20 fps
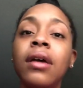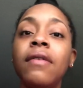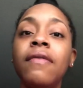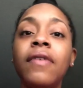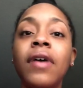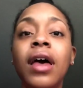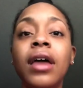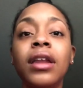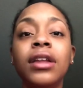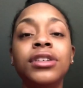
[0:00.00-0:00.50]

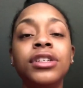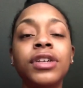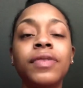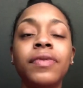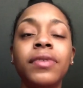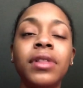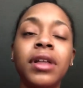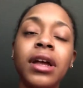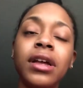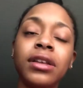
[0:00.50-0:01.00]
find a
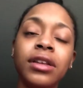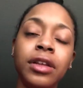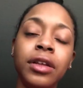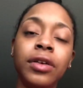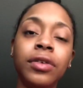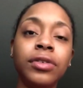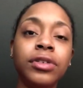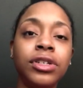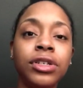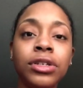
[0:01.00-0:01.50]
Chick-fil-A
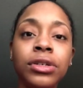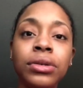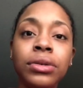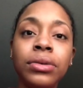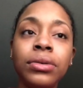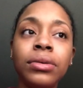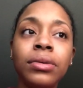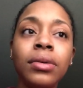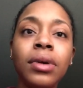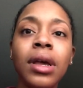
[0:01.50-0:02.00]
near
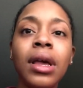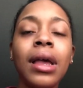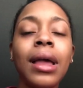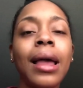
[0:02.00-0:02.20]
you,